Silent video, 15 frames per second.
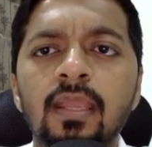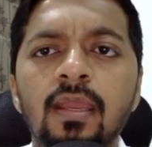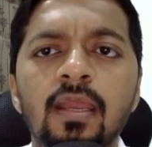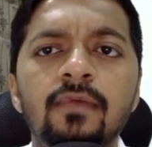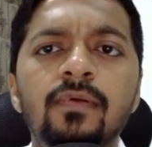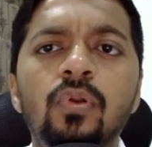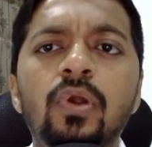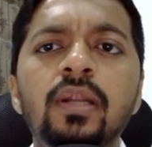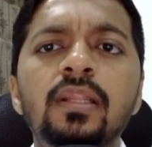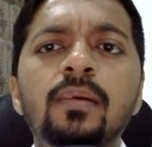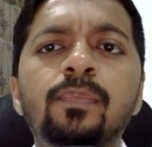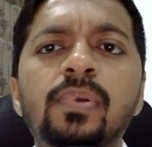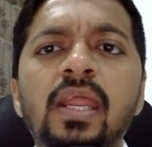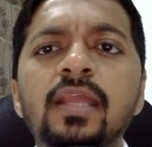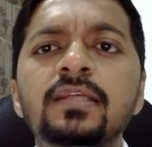If you look at the
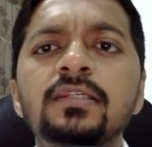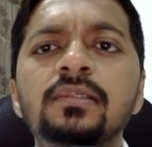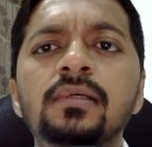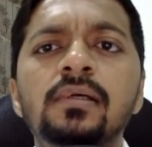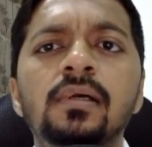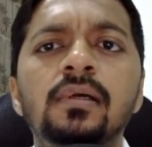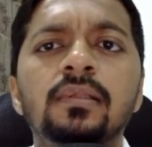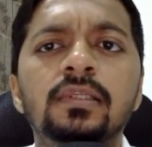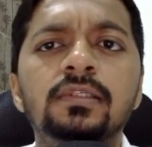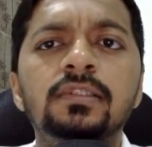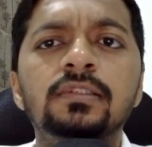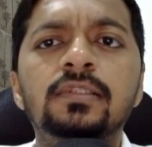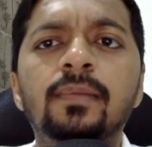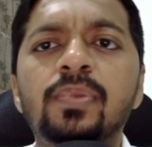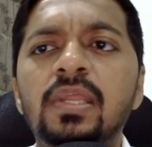price, this
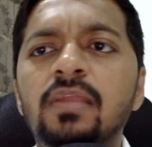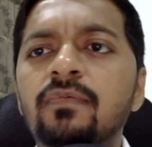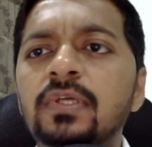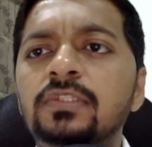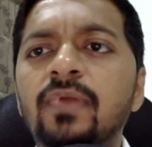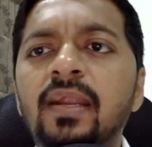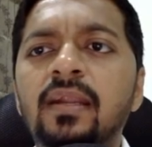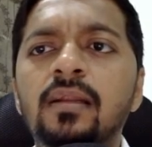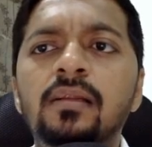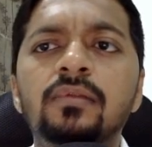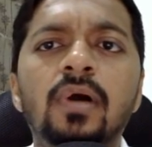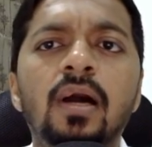is the previous fractal